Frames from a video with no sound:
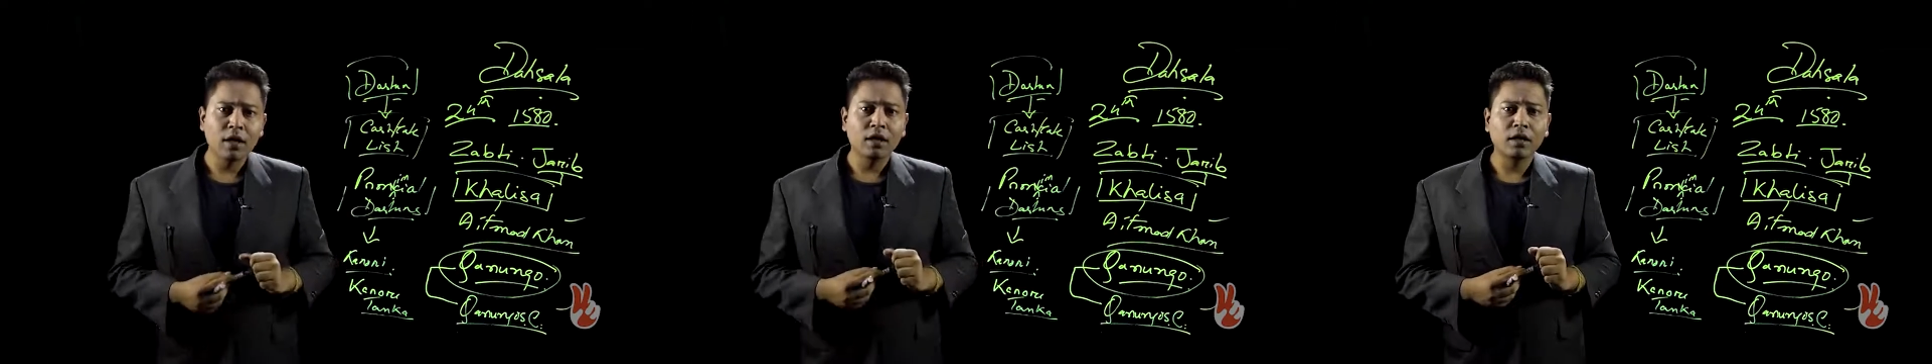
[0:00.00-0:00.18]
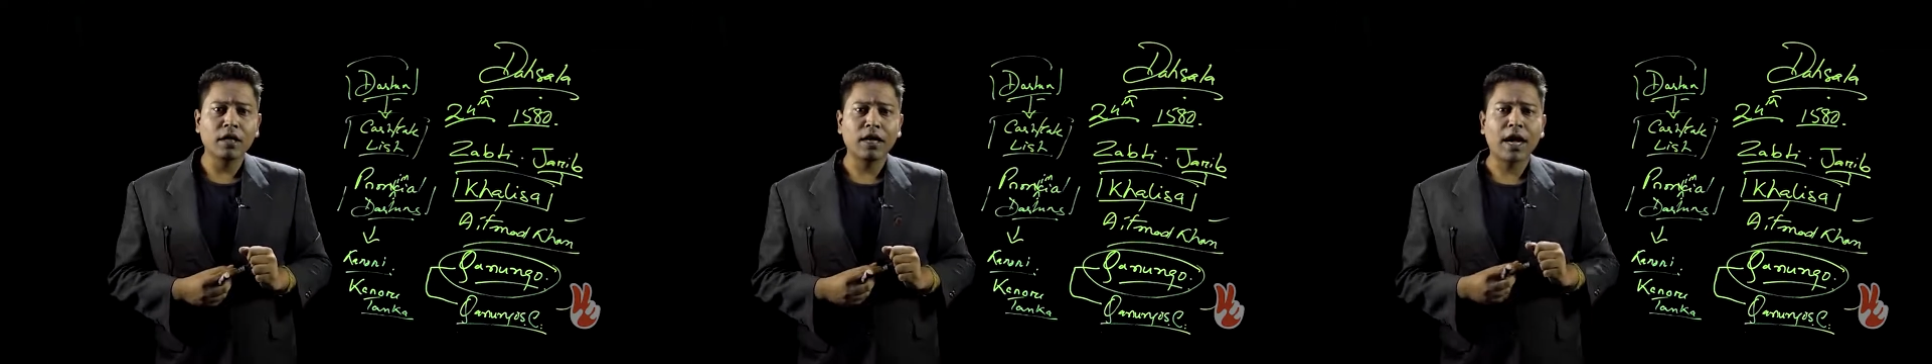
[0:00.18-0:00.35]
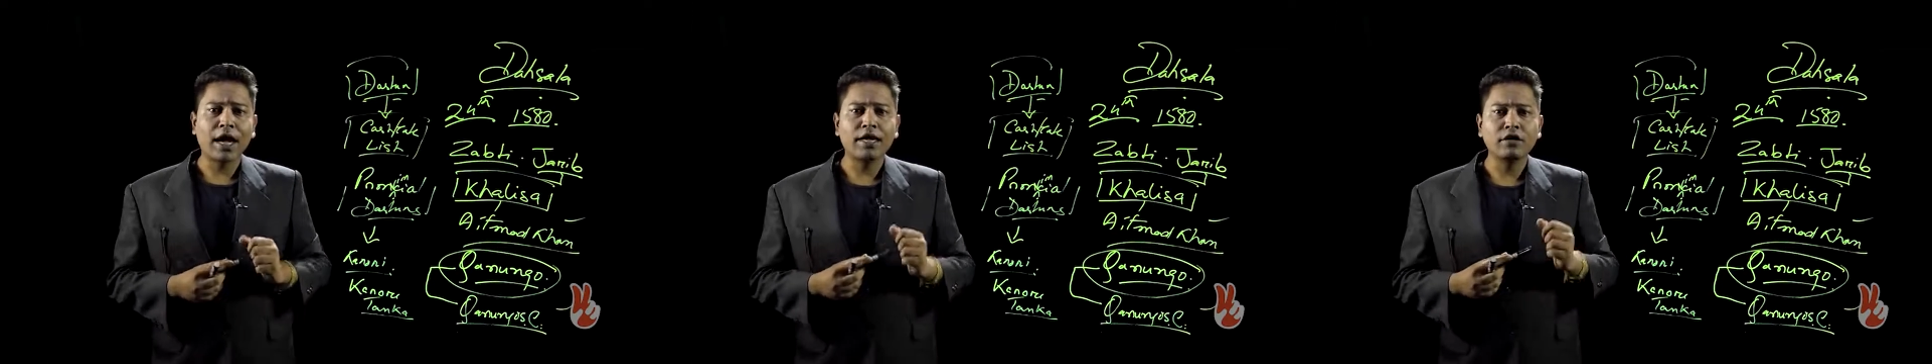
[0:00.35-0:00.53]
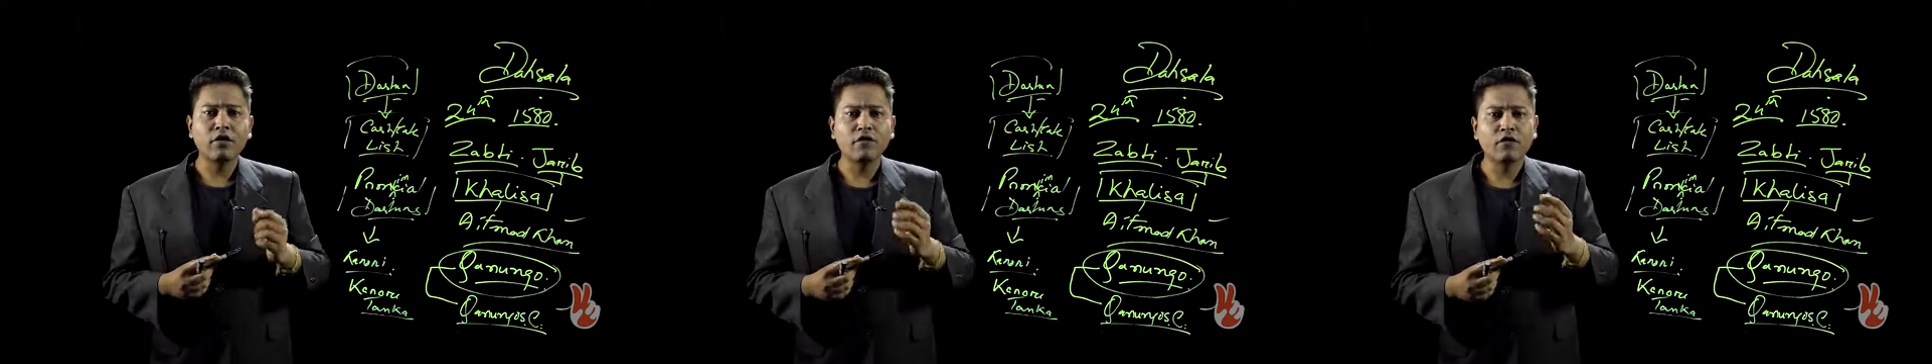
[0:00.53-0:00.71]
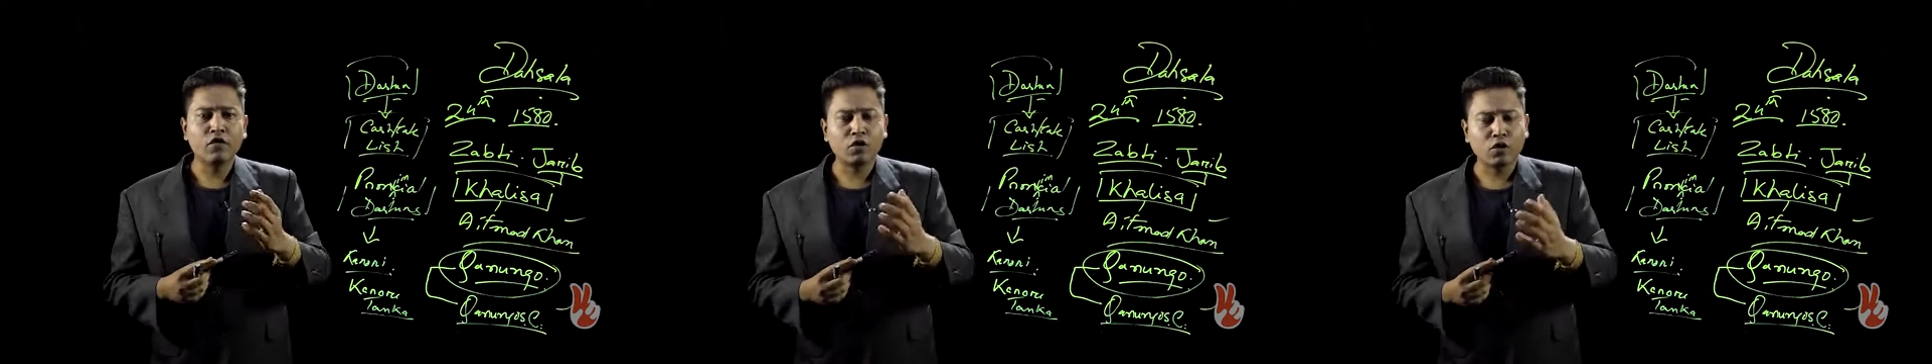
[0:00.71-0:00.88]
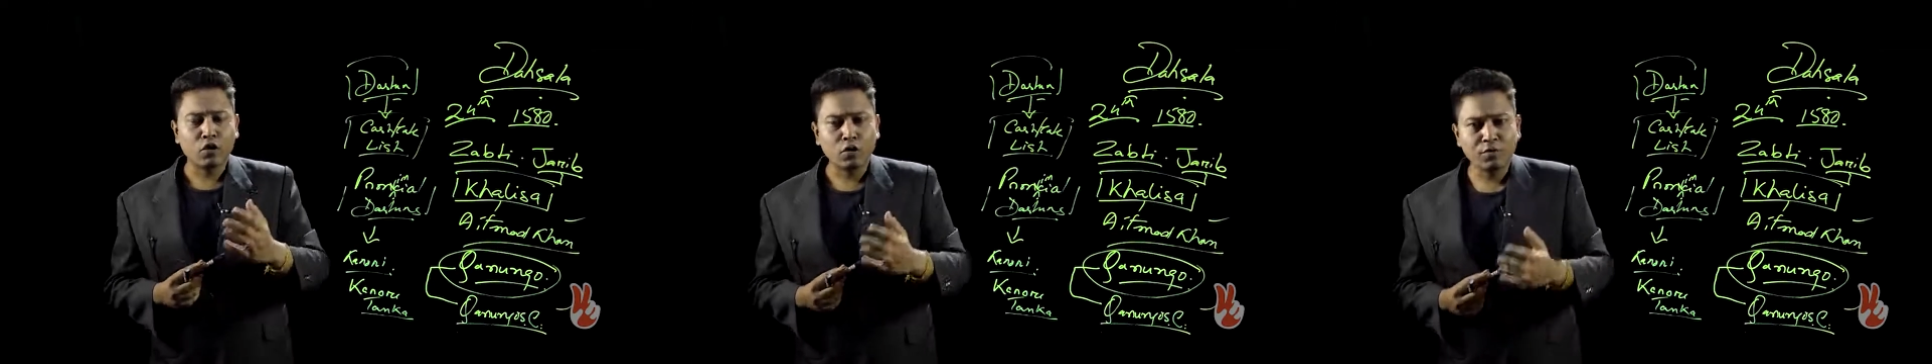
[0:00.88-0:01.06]
the kind of
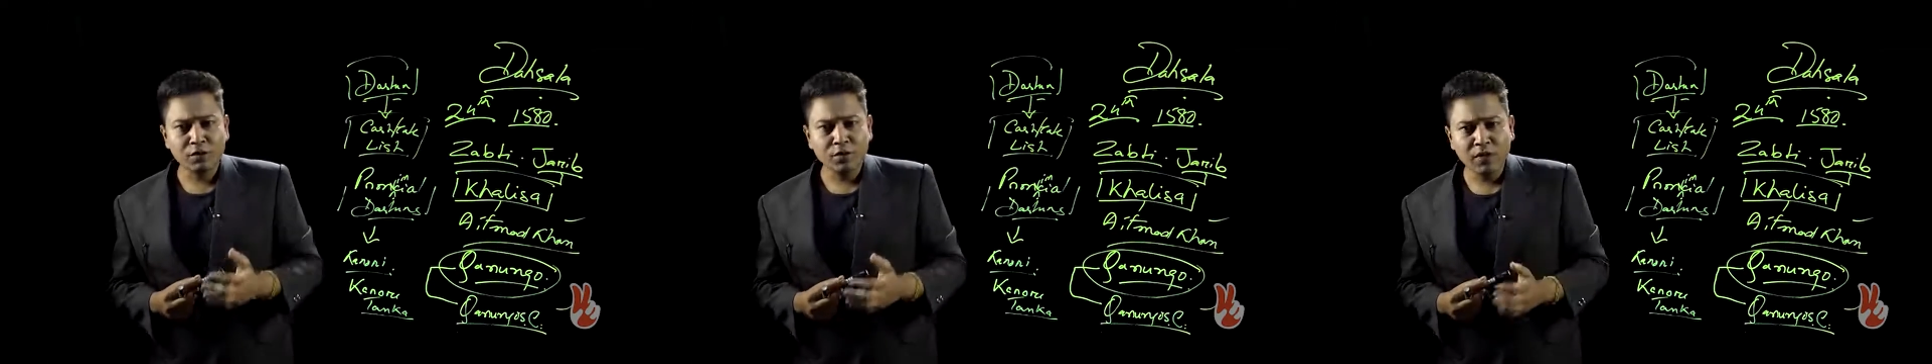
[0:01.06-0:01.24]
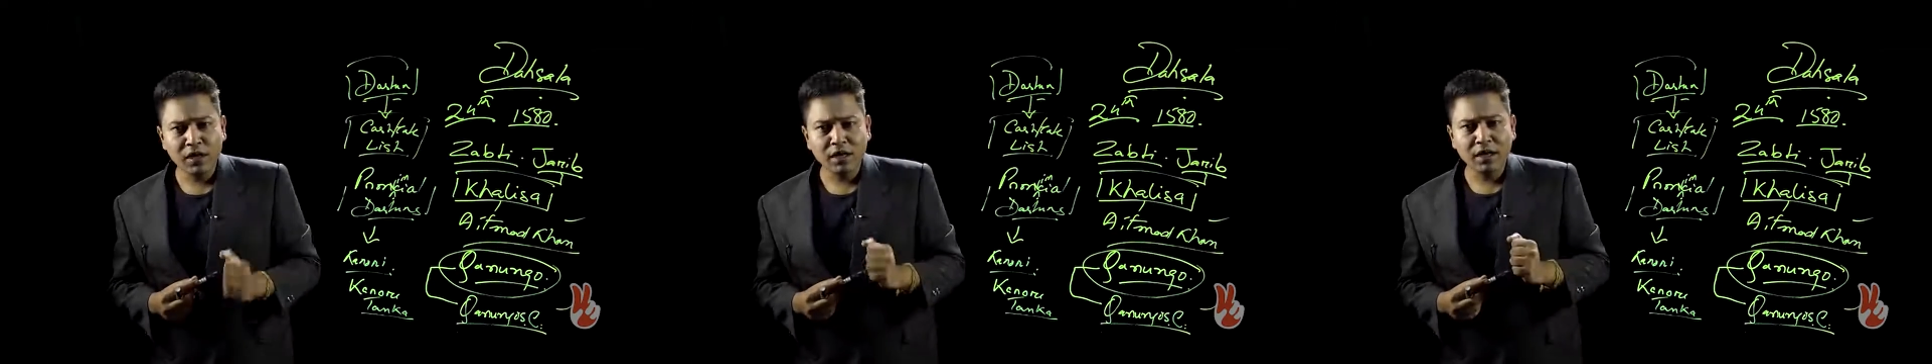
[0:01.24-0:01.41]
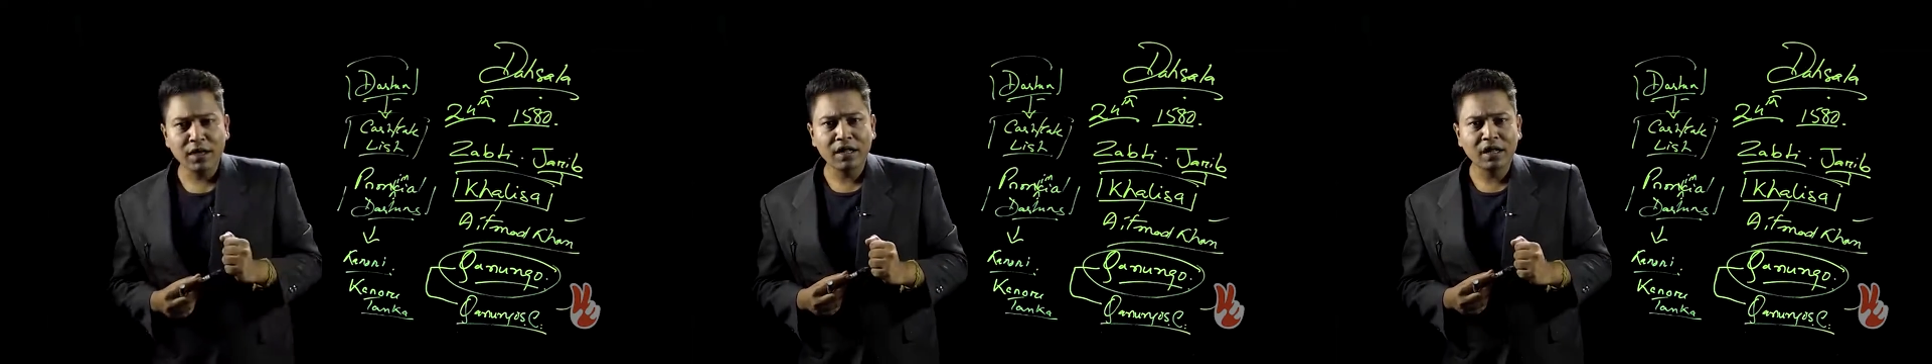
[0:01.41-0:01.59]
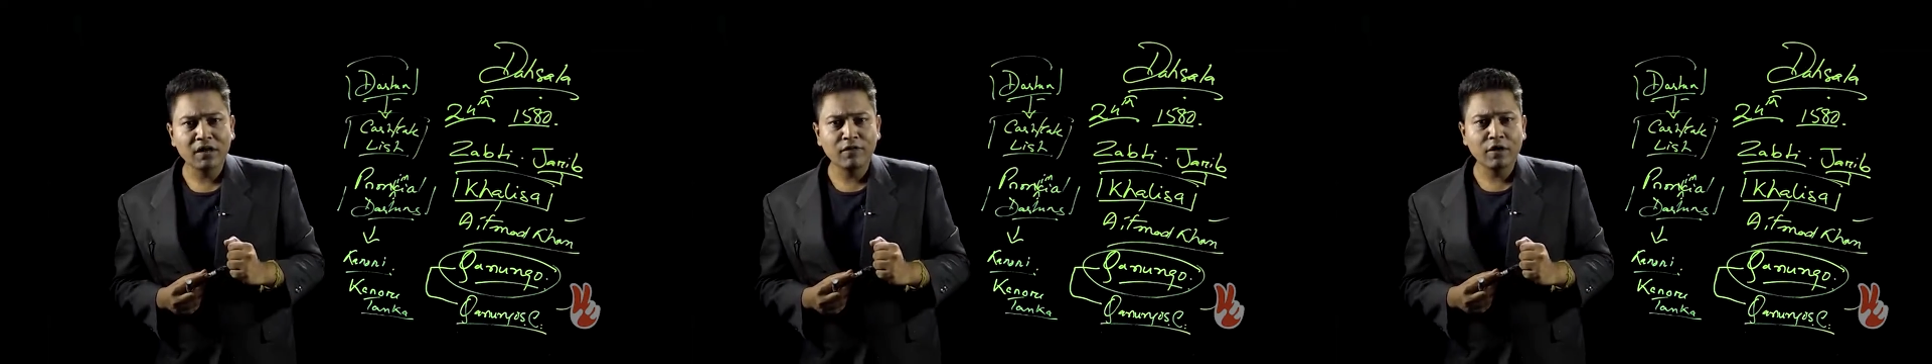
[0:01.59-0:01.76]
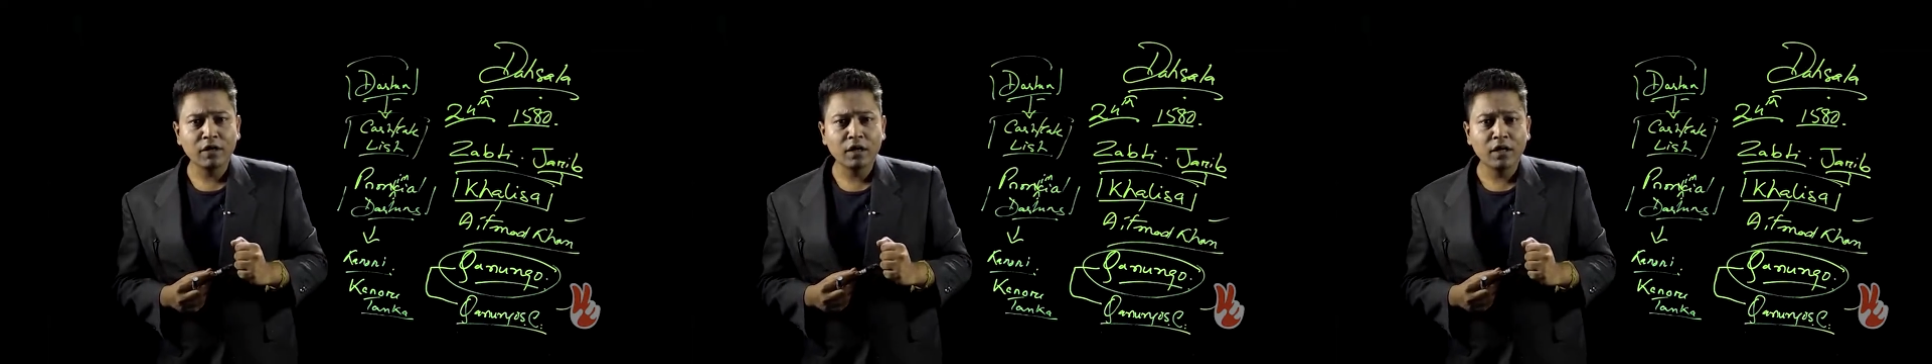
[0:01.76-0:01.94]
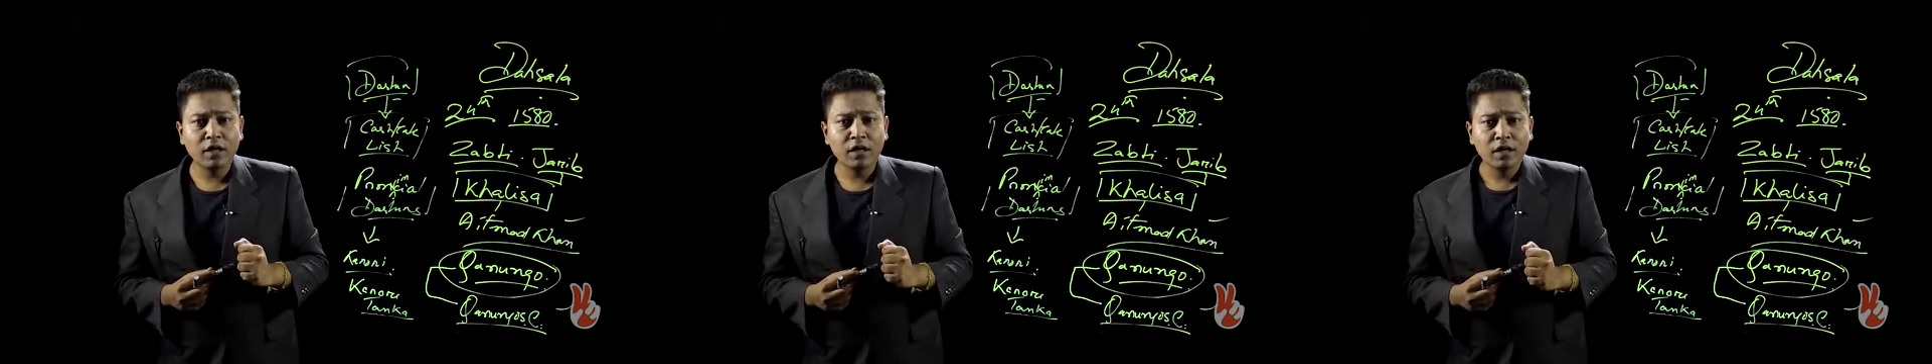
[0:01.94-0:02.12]
crops being
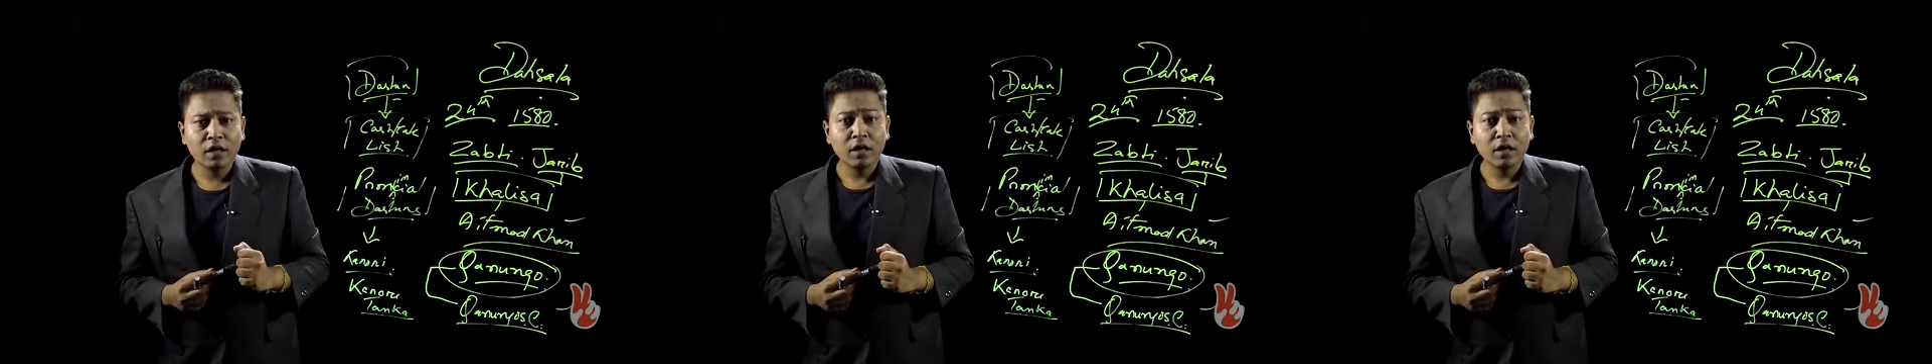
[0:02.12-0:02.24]
cultivated,